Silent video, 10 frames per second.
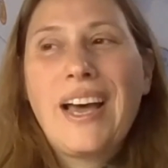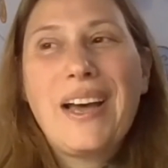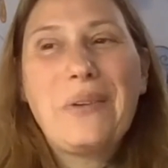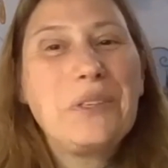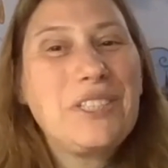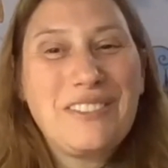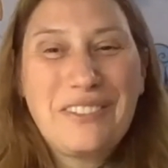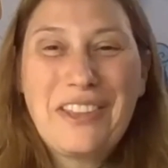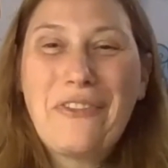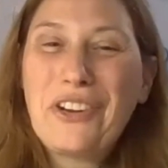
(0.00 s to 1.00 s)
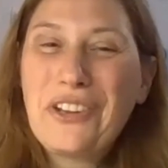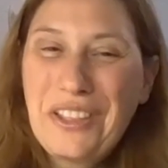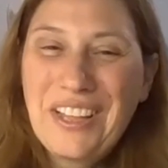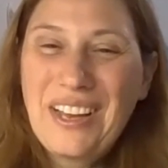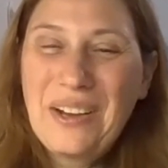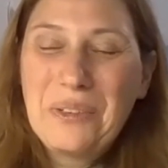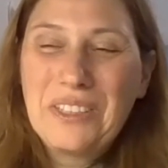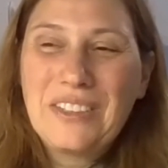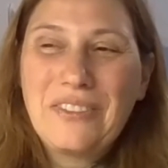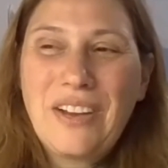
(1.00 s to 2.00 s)
I would the first thing I would
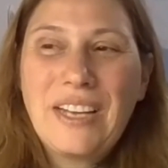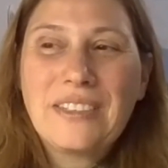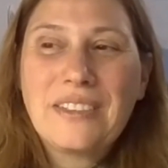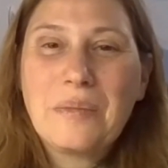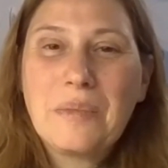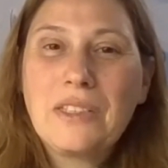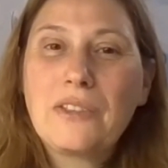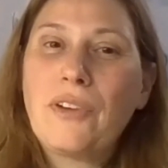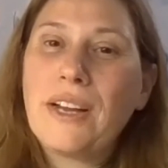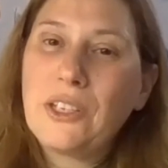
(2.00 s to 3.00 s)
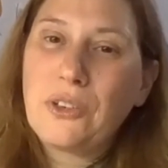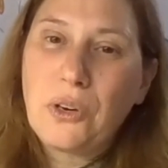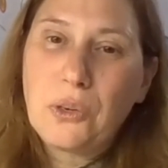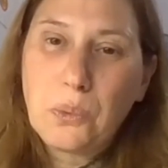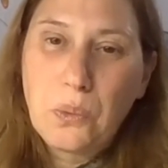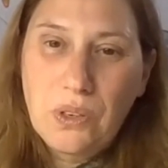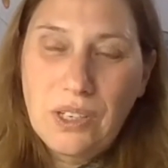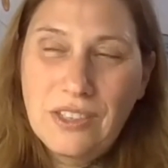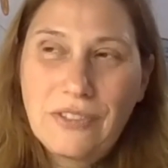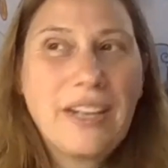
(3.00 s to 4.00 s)
advise them is find your own
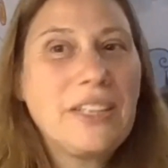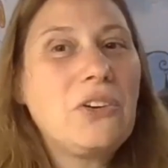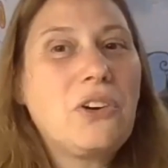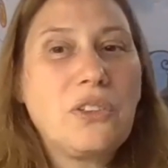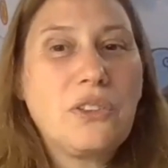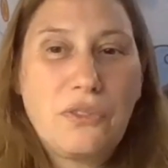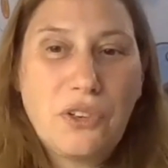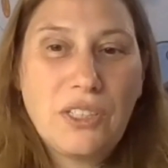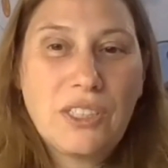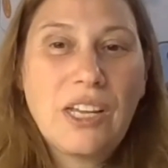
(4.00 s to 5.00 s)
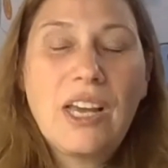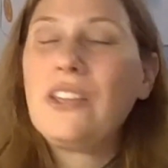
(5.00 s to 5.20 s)
word, find your own voice.